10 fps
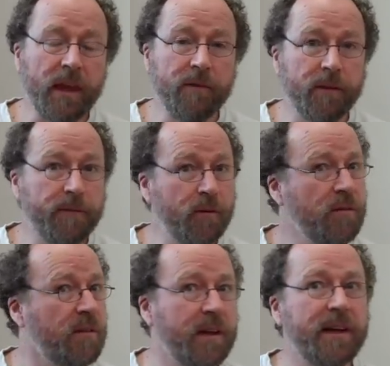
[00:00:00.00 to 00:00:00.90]
If the
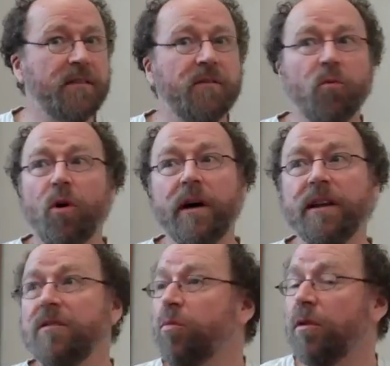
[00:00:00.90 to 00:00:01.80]
first glass of
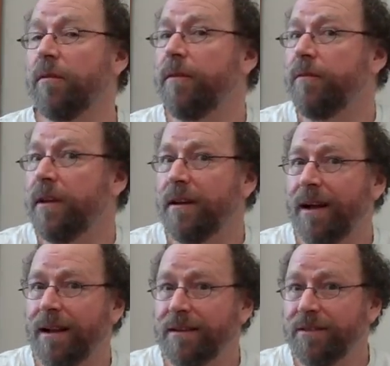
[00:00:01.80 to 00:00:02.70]
wine is worth
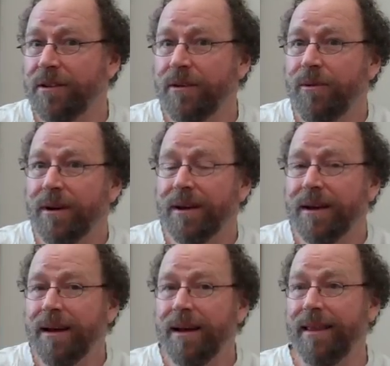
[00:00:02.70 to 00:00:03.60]
$15 to you,
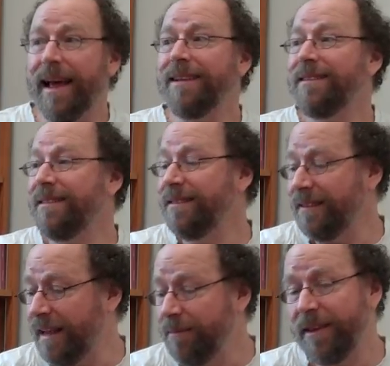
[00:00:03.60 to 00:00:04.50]
that's the
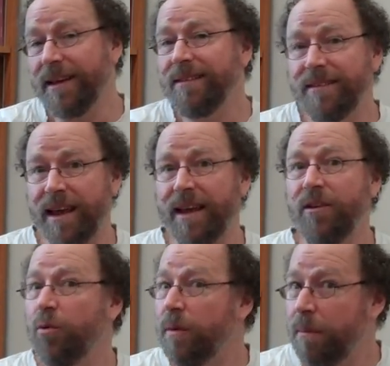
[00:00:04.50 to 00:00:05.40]
same thing as
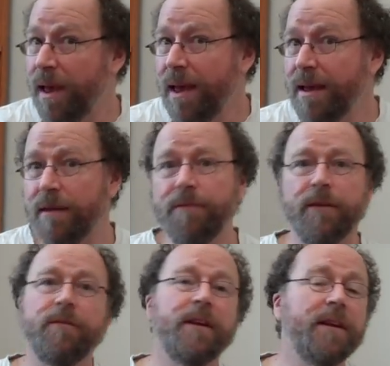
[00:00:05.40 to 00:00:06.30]
saying you would pay
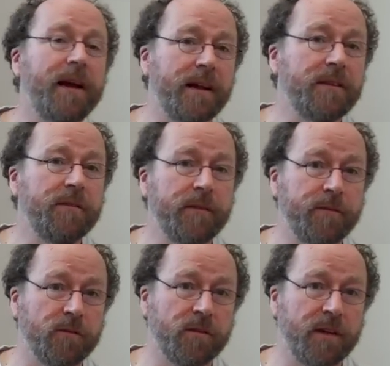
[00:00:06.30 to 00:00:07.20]
$15 for the
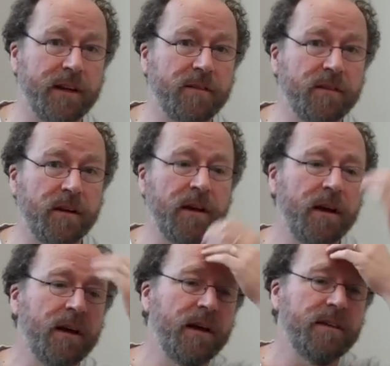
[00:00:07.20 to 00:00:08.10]
first glass.
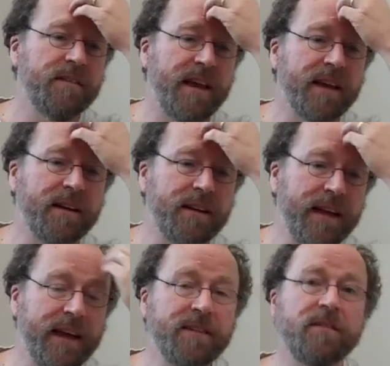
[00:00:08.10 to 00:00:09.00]
Second
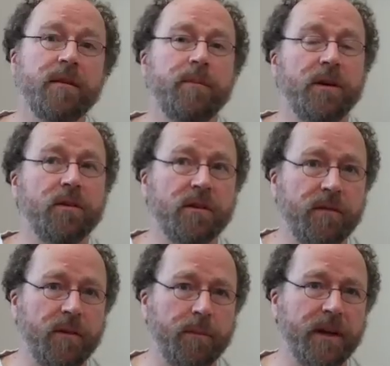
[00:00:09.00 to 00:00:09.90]
glass, because
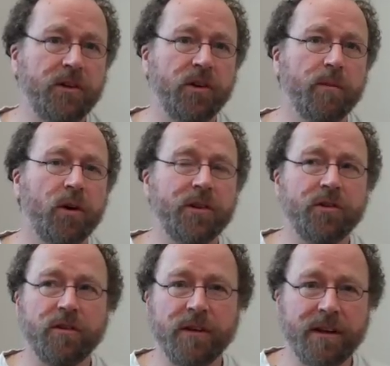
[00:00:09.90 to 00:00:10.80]
of diminishing
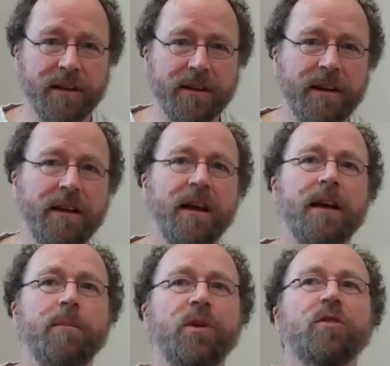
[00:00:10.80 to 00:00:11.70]
marginal utility,
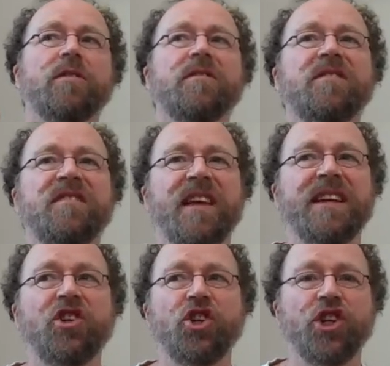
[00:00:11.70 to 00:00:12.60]
because of
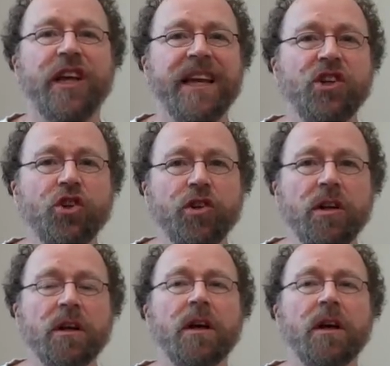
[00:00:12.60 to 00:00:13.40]
satiation,